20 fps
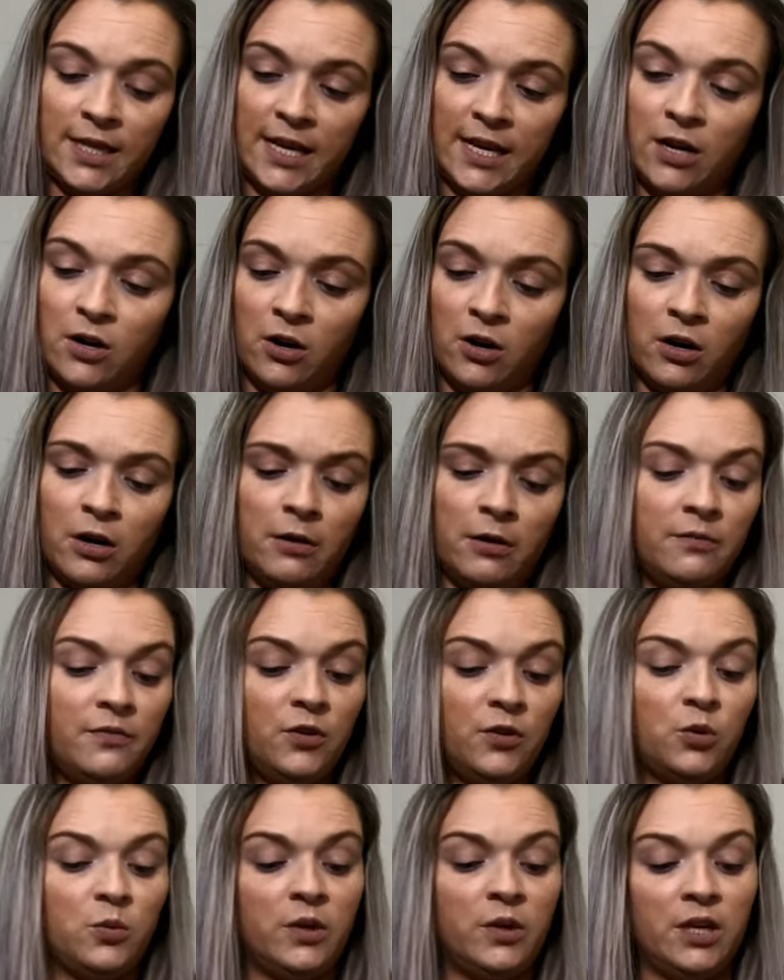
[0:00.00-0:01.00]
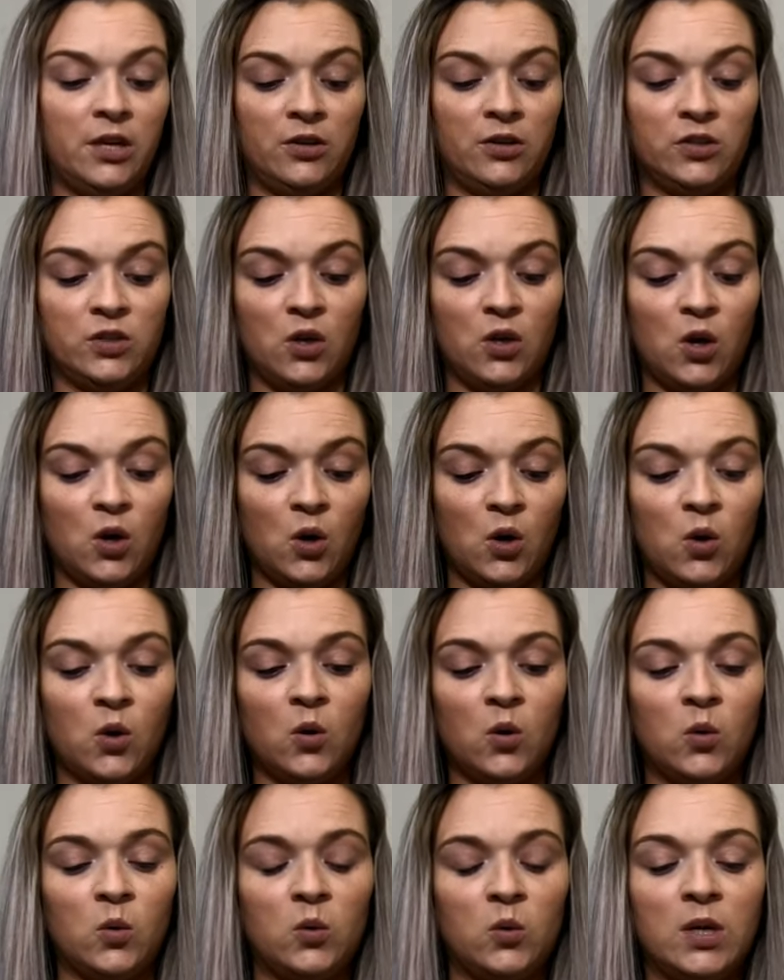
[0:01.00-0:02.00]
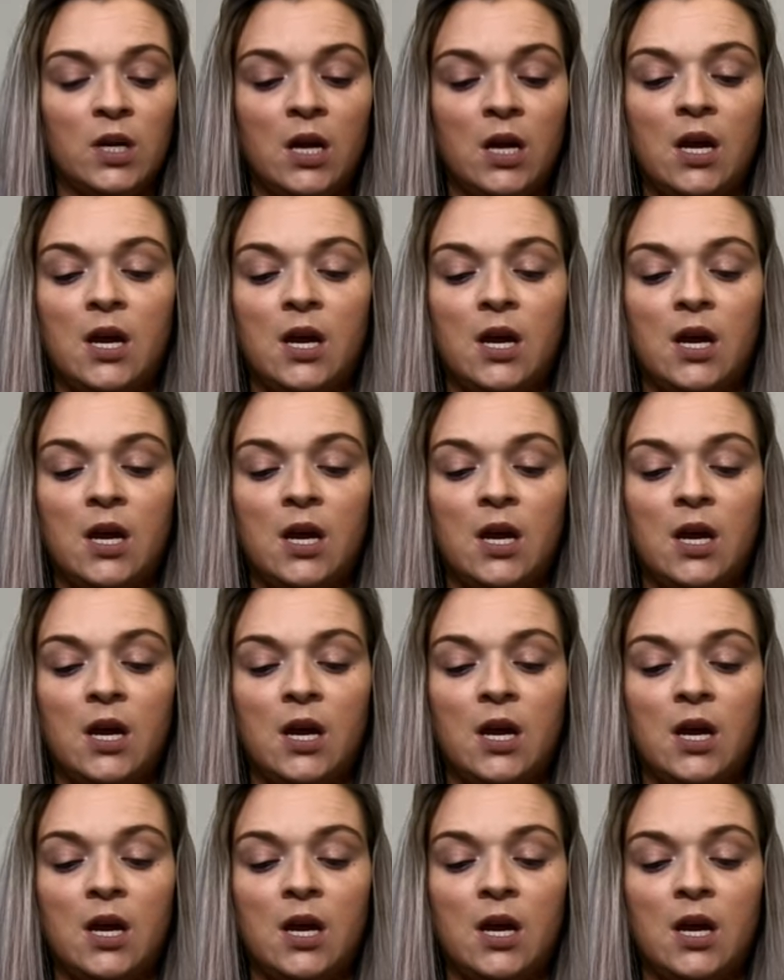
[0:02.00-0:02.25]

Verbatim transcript: They are a few years old.